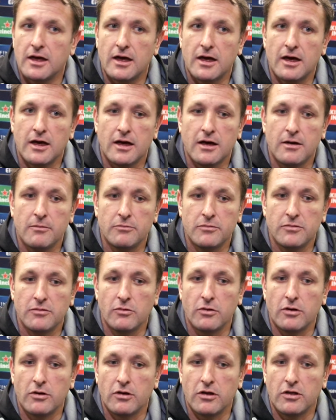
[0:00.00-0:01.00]

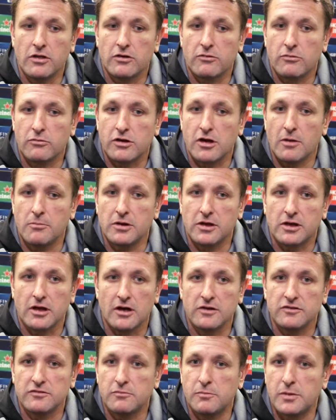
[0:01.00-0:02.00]
A couple of
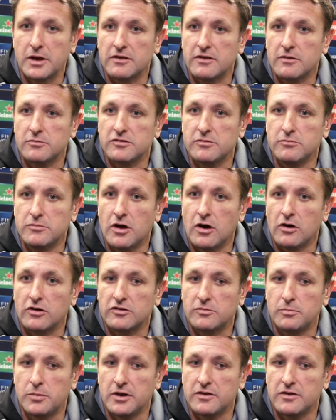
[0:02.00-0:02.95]
guys have picked up some knocks,